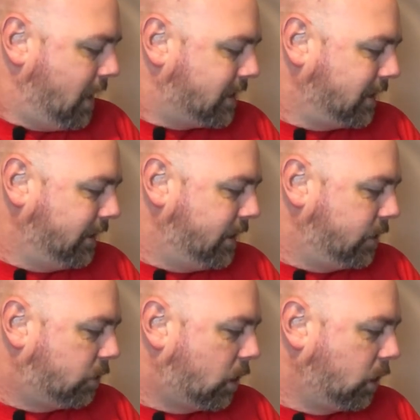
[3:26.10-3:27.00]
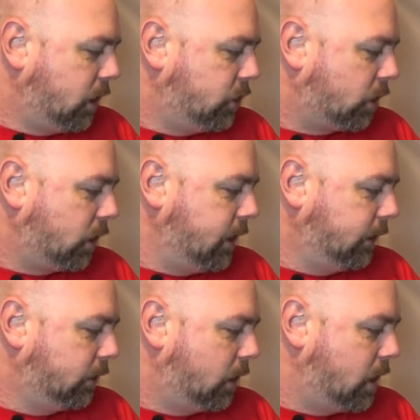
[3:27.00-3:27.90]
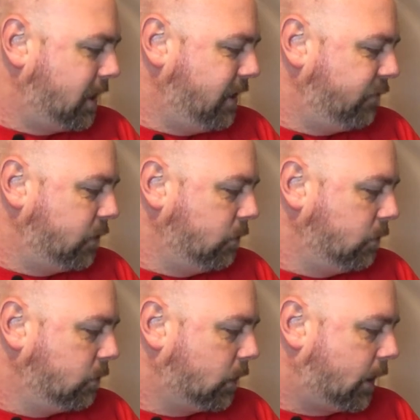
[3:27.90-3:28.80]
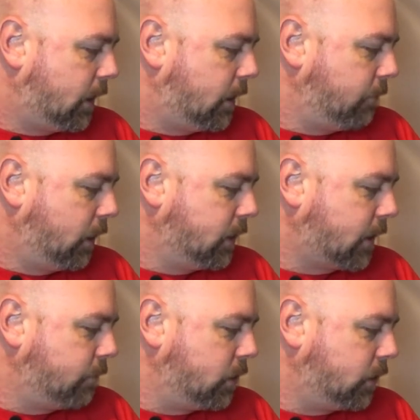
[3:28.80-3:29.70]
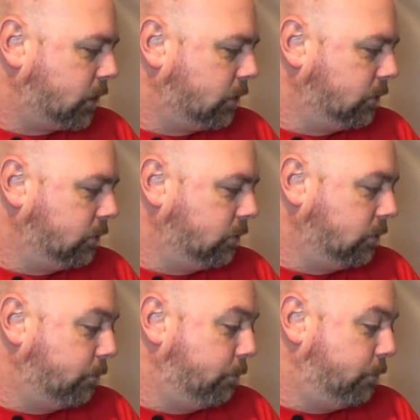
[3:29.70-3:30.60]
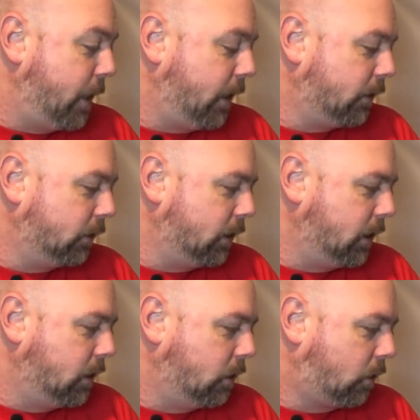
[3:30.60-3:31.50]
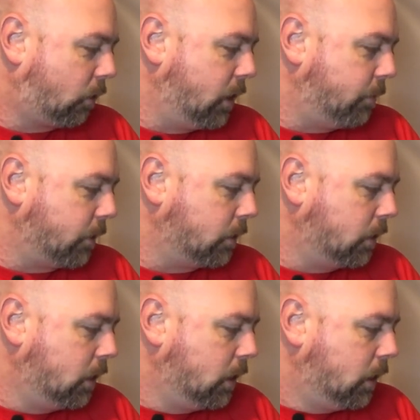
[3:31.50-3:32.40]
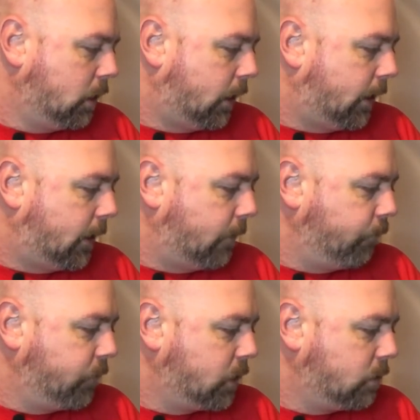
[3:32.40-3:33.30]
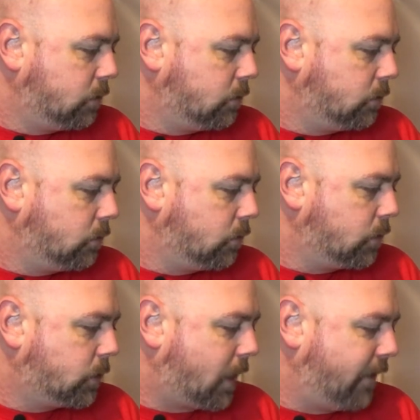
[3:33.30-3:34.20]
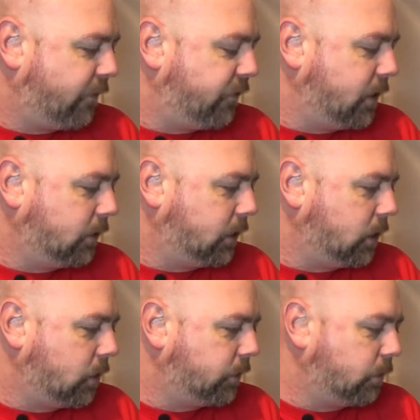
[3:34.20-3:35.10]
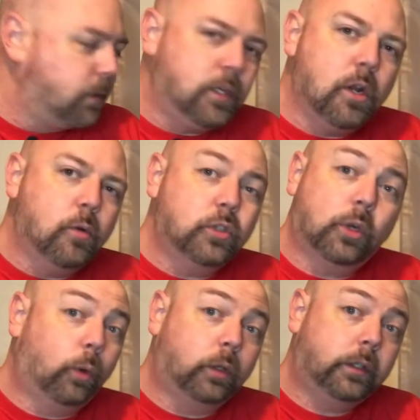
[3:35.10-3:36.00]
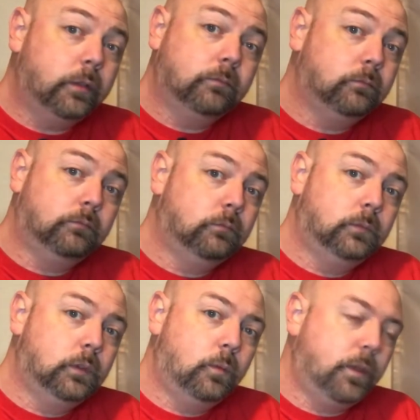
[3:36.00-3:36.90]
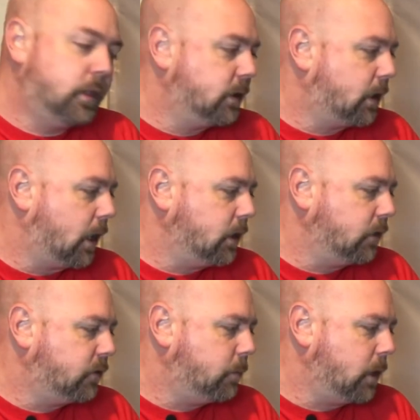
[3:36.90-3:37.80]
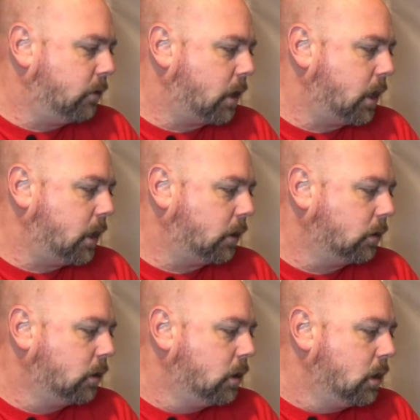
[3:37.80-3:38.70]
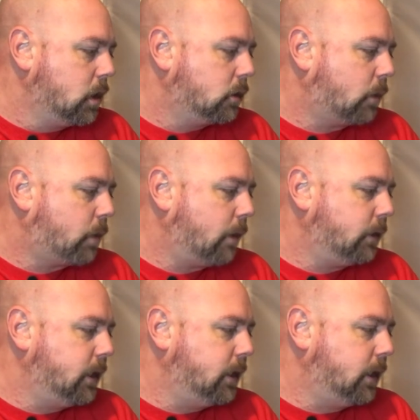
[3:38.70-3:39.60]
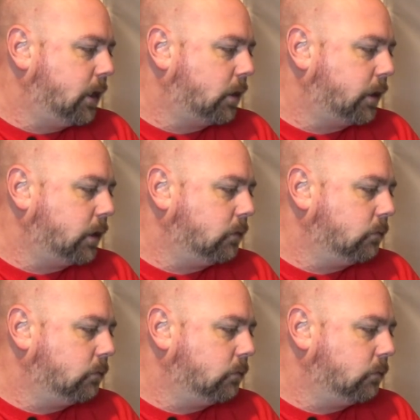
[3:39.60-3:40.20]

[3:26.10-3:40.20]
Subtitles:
It's a little herky-jerky, a little uneven, because I'm just barely creeping. So I have a feeling, there'd be no torque with this kind of speed right here. So I'd probably need to get on it.